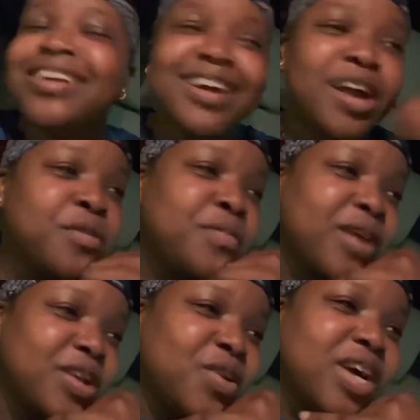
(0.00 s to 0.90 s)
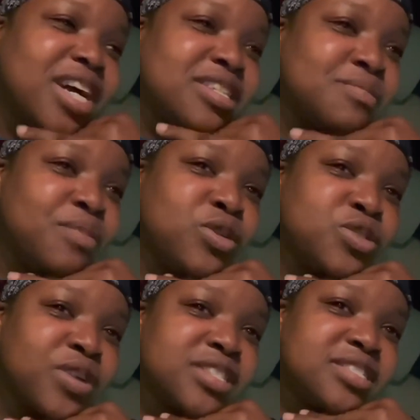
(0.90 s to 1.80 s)
And we probably gonna have some more
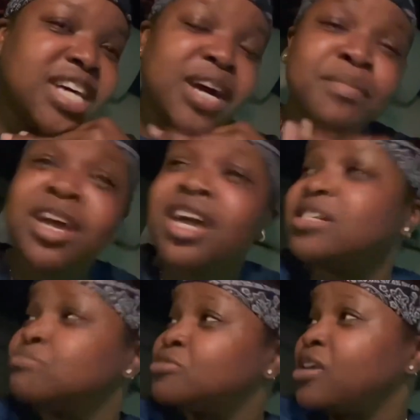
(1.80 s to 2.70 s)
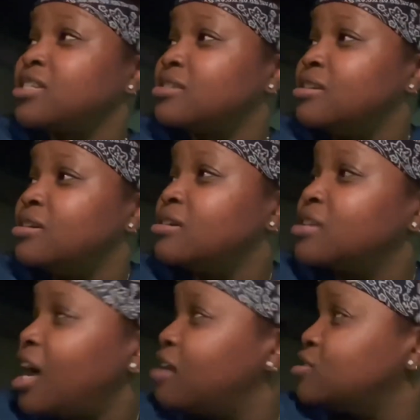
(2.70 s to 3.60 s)
drinks there. I might have some drinks in here.
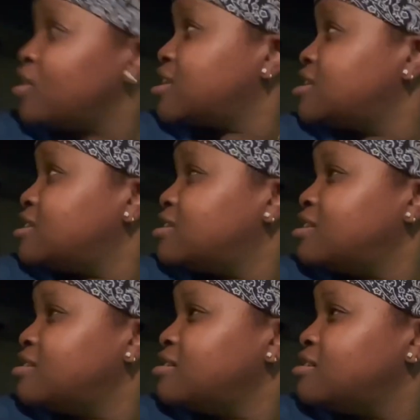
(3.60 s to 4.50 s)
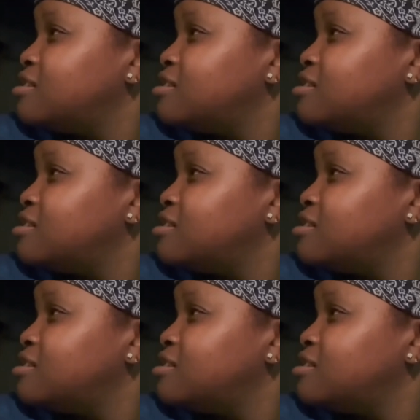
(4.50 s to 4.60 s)
Y'all drinking in, in here?